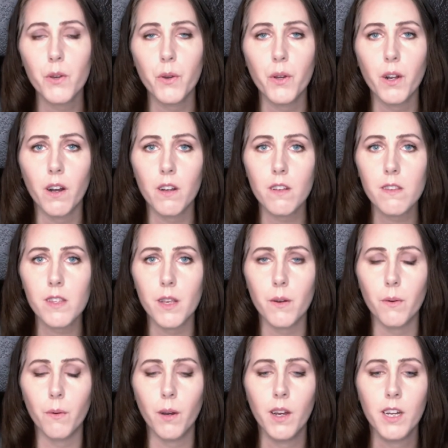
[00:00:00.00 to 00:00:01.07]
You could
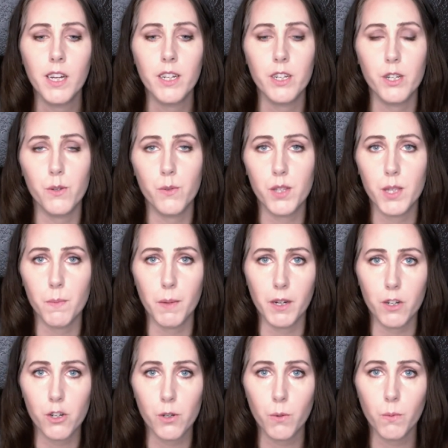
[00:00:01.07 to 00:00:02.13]
also do
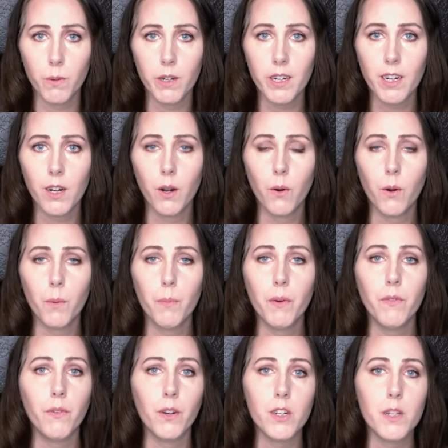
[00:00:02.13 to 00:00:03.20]
spiritual work or
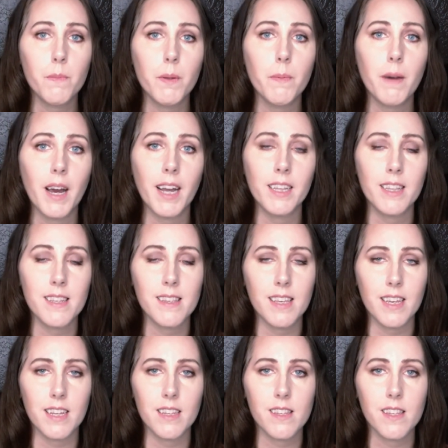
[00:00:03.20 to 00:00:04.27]
prefer to be behind the
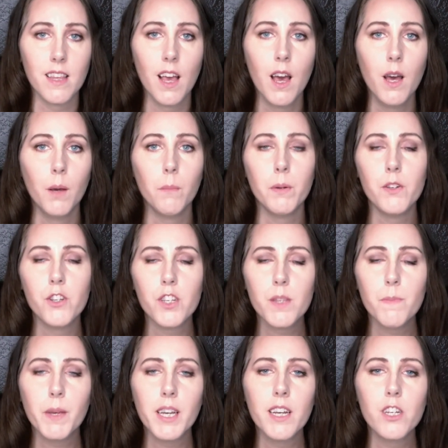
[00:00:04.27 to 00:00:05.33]
scenes. But
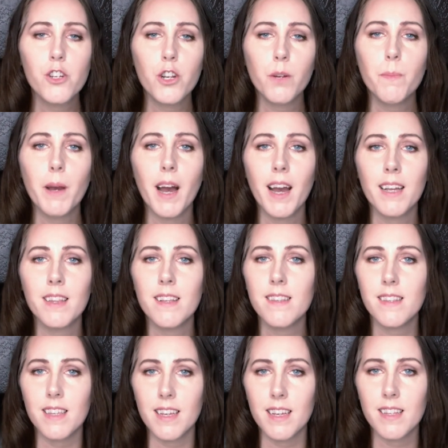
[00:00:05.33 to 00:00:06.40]
just because you're behind
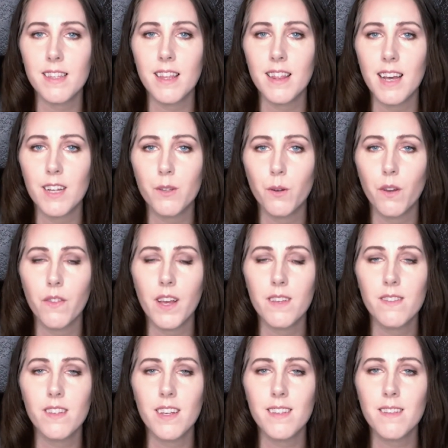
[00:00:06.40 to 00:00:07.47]
the scenes in that 12th
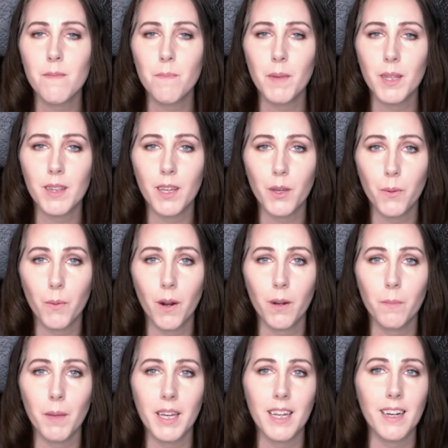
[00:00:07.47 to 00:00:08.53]
house doesn't mean that you
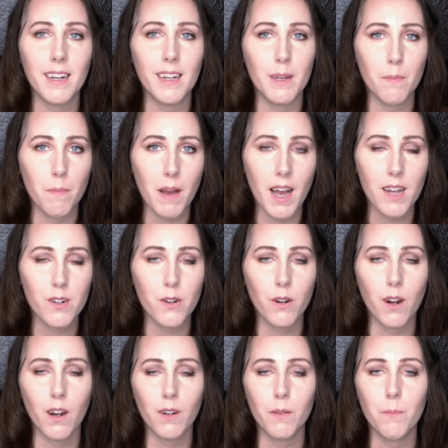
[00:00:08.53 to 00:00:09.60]
aren't making an impact
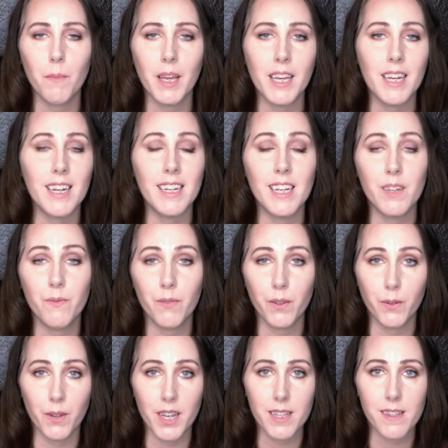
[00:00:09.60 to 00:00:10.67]
or aren't making an
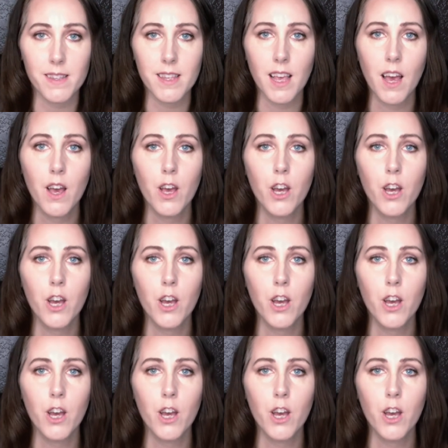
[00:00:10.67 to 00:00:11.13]
influence.